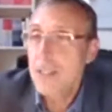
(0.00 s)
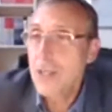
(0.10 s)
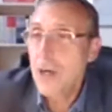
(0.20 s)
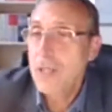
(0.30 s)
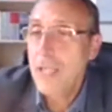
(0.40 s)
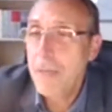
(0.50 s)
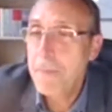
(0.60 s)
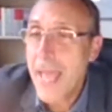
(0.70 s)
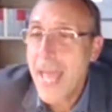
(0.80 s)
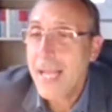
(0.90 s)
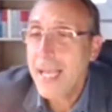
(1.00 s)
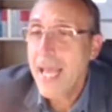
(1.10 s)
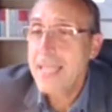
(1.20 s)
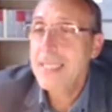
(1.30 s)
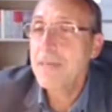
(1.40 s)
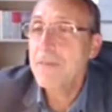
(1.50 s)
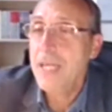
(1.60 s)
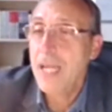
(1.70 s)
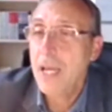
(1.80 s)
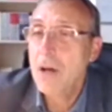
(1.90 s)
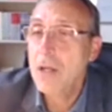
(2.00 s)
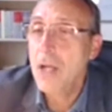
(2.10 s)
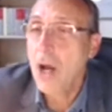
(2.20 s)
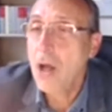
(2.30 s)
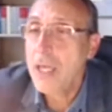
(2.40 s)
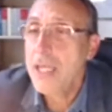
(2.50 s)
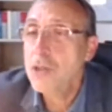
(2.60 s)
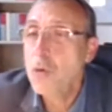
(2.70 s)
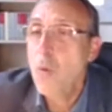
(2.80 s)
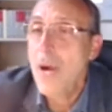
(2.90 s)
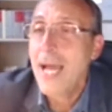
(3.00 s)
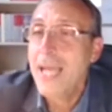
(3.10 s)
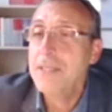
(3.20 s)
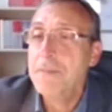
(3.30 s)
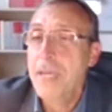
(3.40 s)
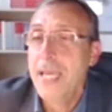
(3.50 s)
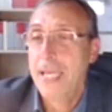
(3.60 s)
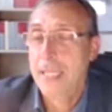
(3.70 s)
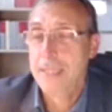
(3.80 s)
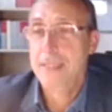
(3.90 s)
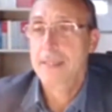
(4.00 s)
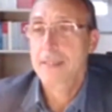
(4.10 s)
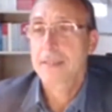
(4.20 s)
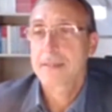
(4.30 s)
the bank has given a loan only to white males,